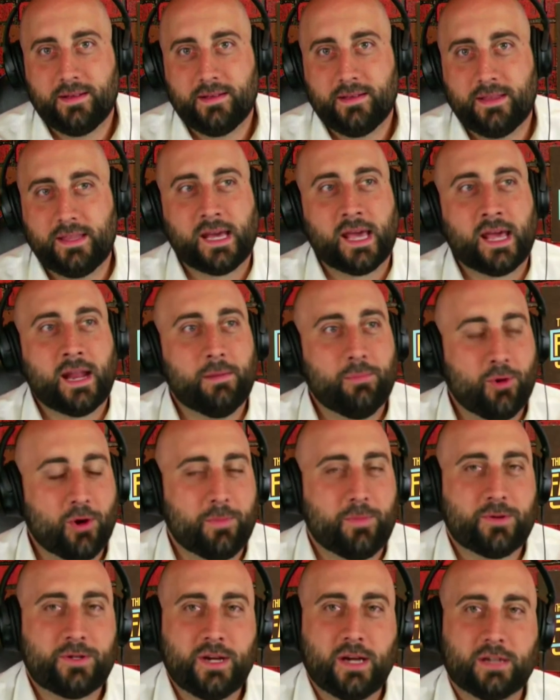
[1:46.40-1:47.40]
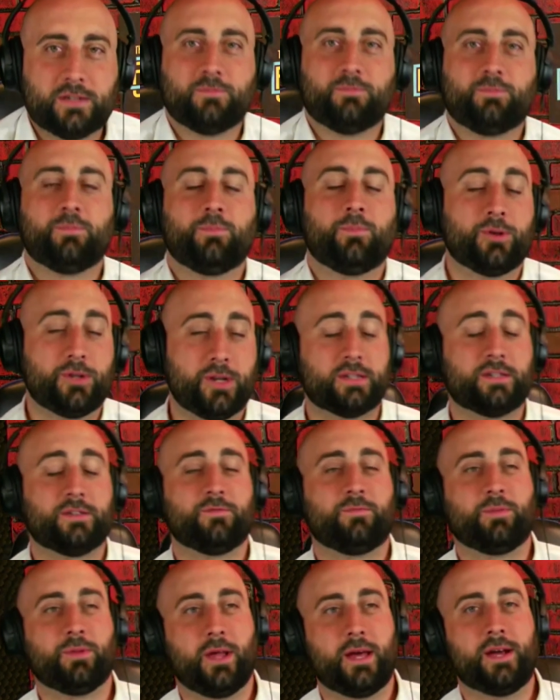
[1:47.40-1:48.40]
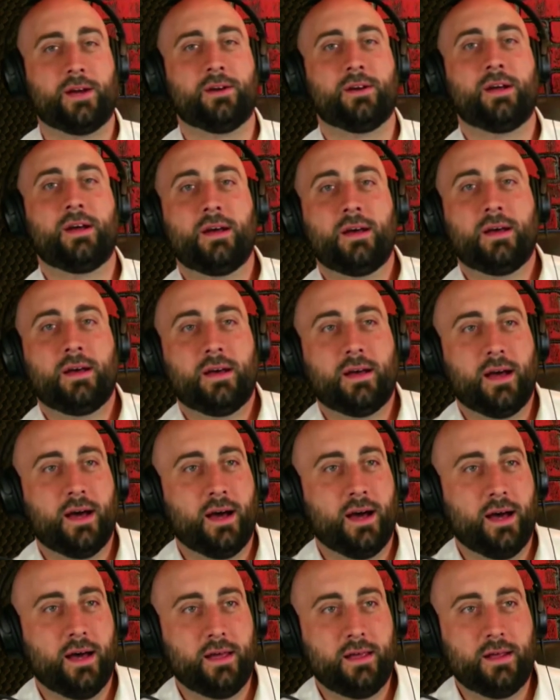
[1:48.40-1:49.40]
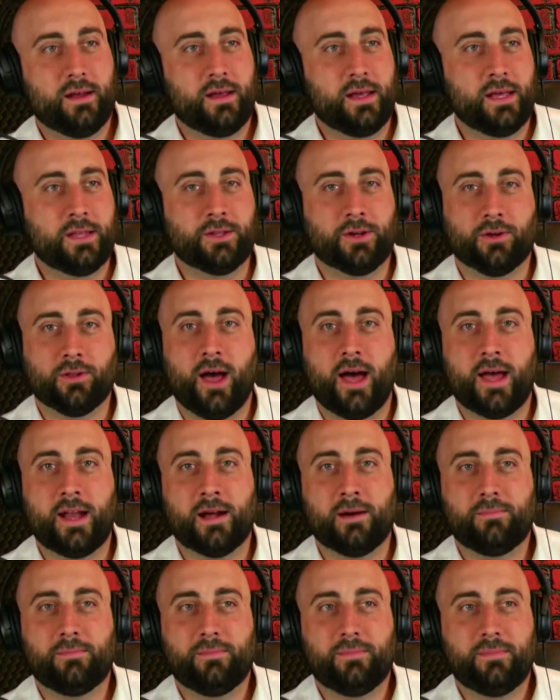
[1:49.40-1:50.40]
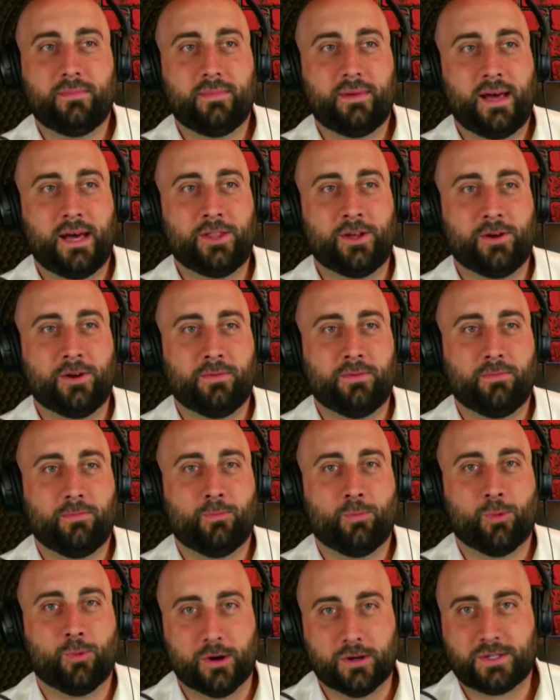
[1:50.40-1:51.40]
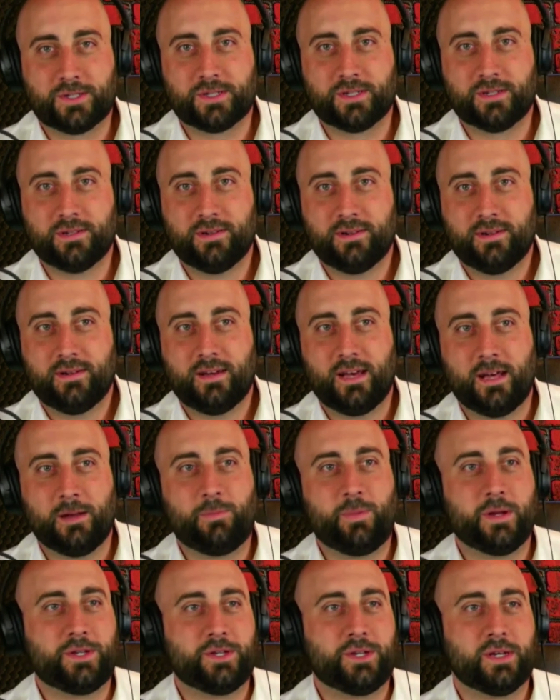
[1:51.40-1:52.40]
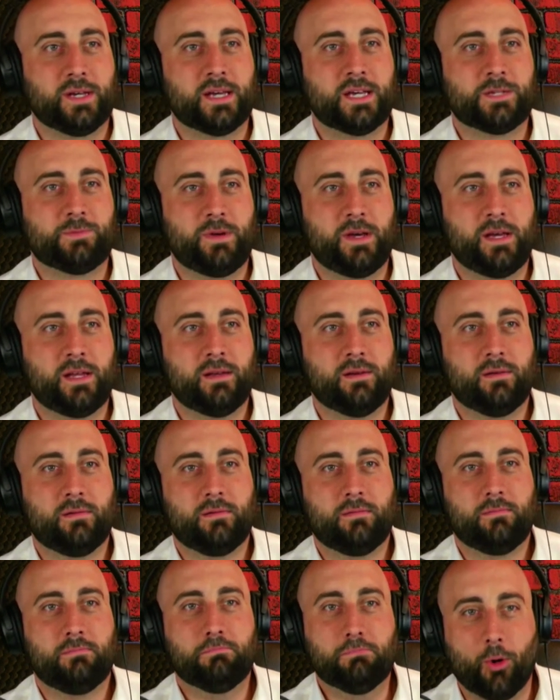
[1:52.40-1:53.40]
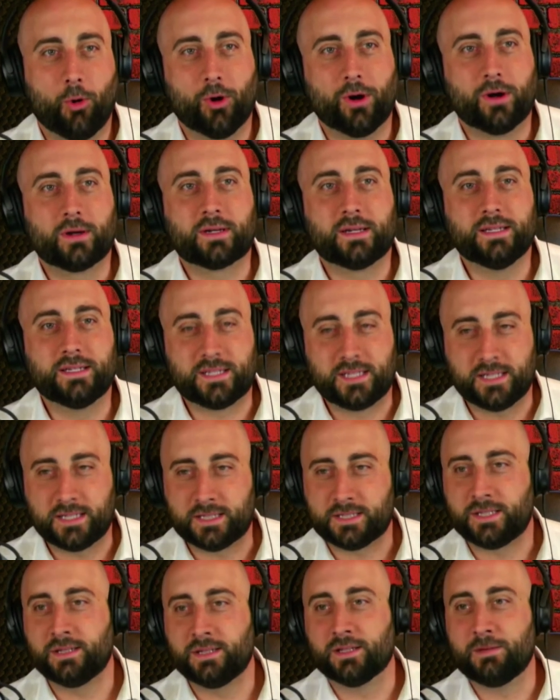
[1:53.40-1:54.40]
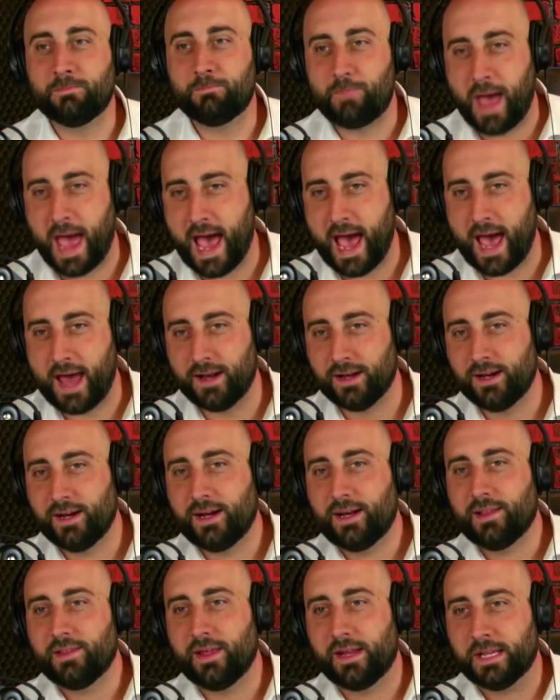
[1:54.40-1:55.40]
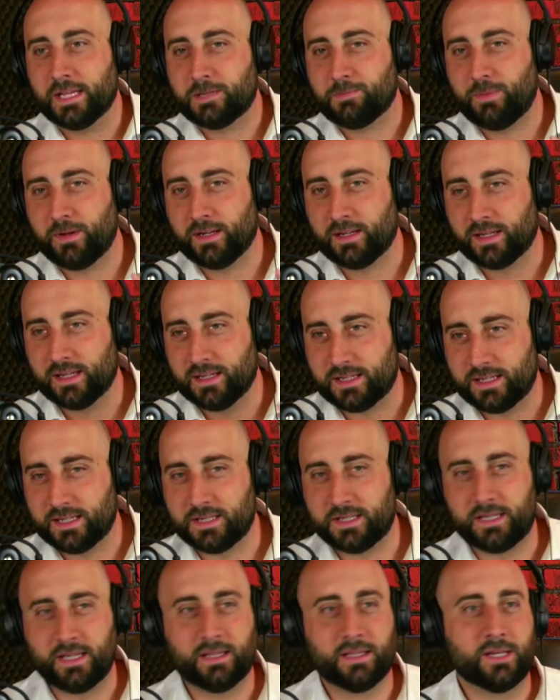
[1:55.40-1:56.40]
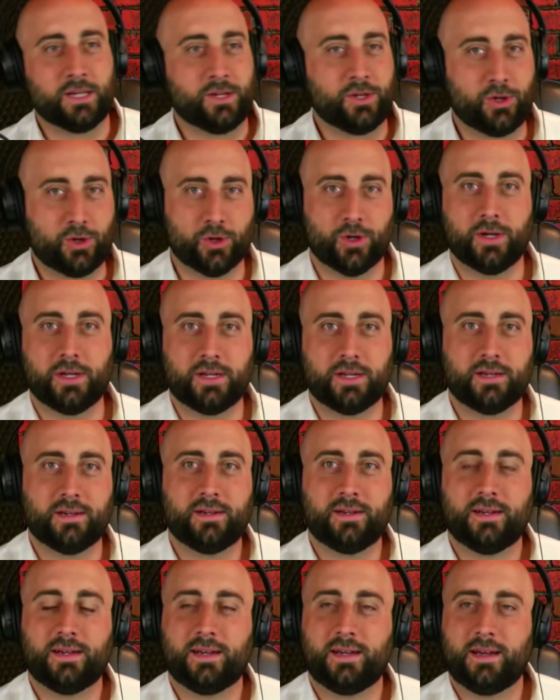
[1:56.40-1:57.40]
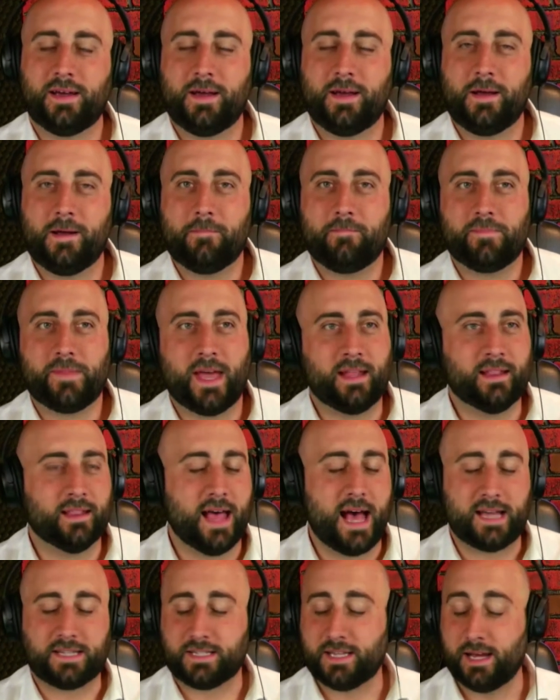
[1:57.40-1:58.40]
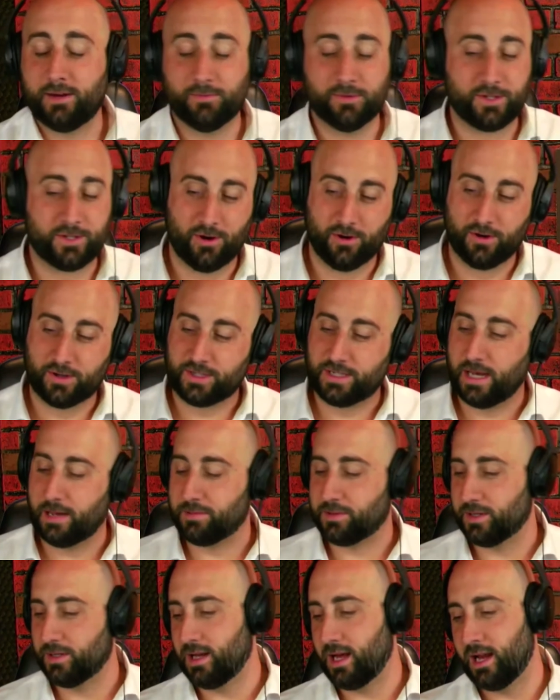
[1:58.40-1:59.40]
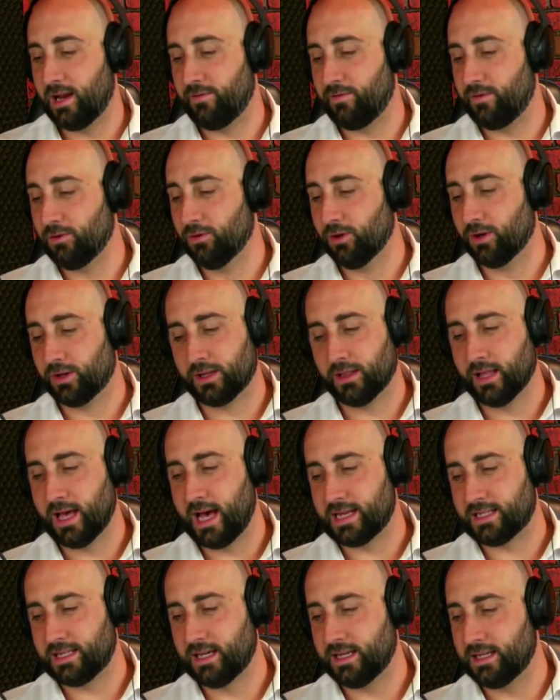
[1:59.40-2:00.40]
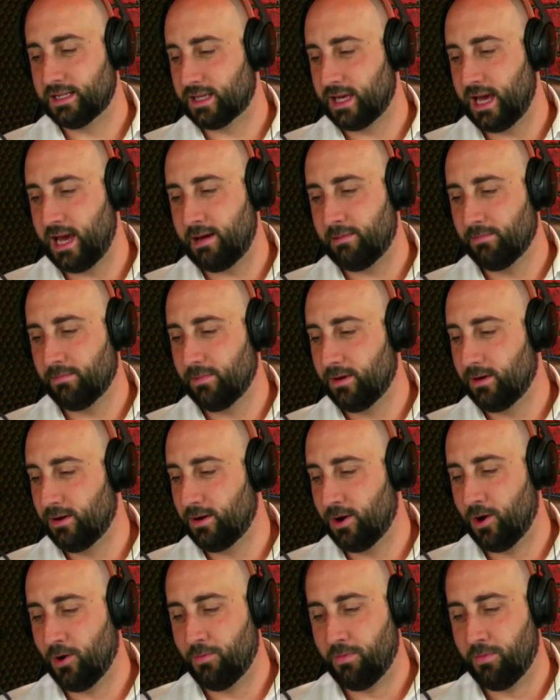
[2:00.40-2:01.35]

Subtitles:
They get a more productive player in their lineup and they're worse. And pitching has been more consistently bad that it's been consistently good. And last night was no exception. And if you look at last night's game, oh